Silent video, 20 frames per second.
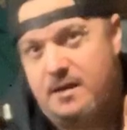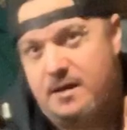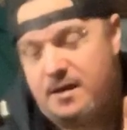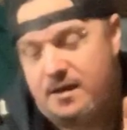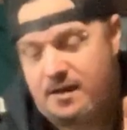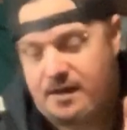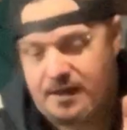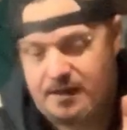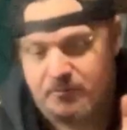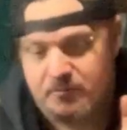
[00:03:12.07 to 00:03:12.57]

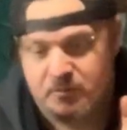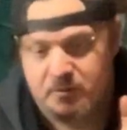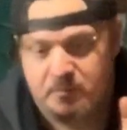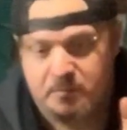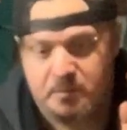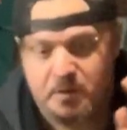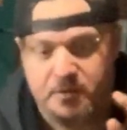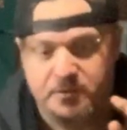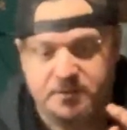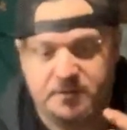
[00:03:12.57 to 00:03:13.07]
I will
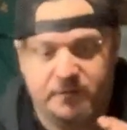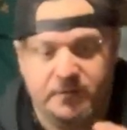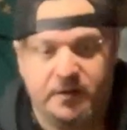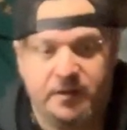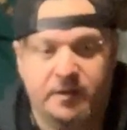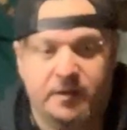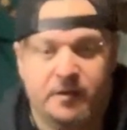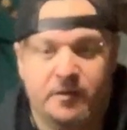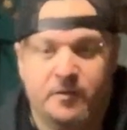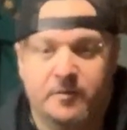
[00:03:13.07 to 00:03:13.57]
post a
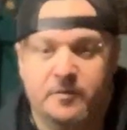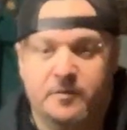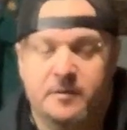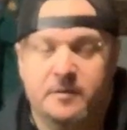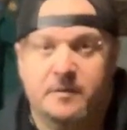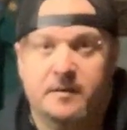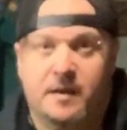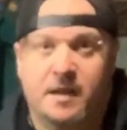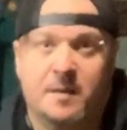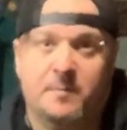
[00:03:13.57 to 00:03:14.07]
video
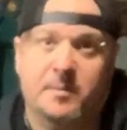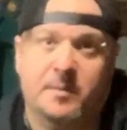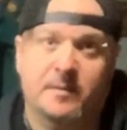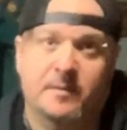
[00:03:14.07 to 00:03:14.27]
up